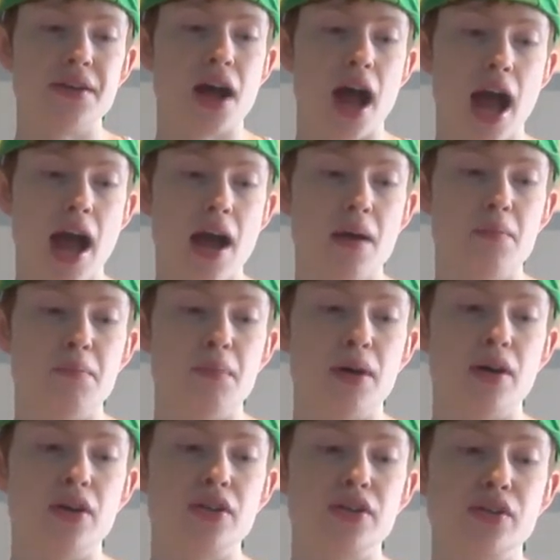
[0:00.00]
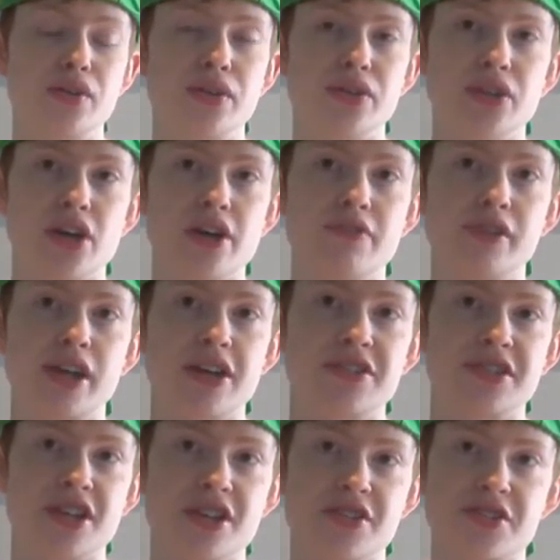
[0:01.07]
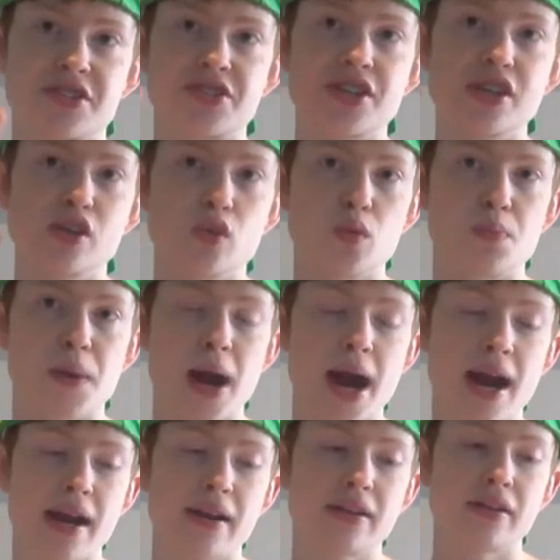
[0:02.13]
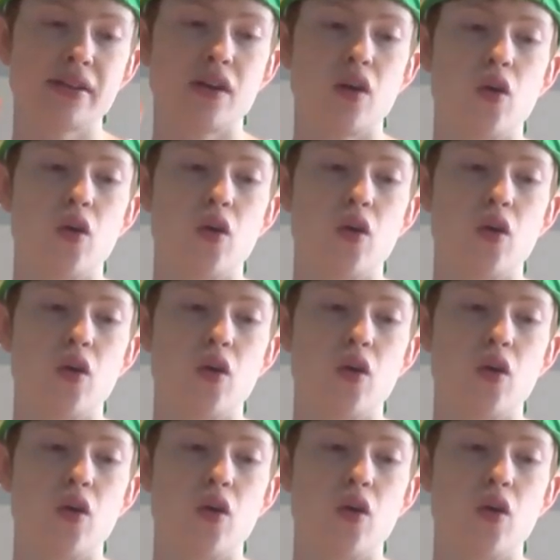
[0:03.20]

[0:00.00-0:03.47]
um, you can either get it as a single pack,